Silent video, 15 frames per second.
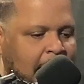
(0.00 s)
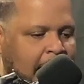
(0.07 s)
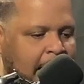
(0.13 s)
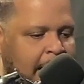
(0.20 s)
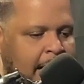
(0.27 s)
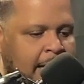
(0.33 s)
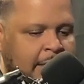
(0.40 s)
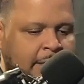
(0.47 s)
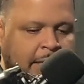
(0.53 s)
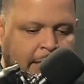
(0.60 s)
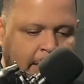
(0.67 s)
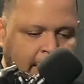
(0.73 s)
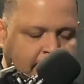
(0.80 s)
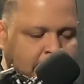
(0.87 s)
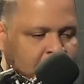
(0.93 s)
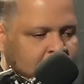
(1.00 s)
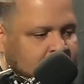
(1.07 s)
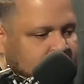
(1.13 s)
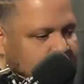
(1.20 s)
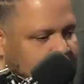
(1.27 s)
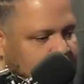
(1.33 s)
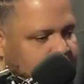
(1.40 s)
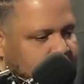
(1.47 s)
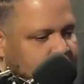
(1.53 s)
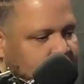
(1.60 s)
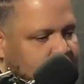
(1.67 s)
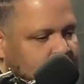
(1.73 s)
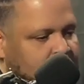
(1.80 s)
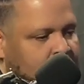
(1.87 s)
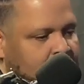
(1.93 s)
And he leaves her the tip.
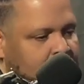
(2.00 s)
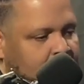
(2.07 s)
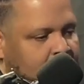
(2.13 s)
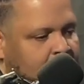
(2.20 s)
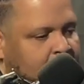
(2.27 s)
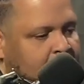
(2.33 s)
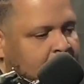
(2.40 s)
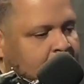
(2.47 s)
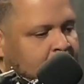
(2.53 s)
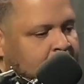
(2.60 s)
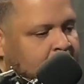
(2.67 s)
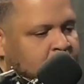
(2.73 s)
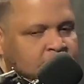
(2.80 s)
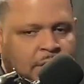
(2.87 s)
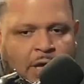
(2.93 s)
And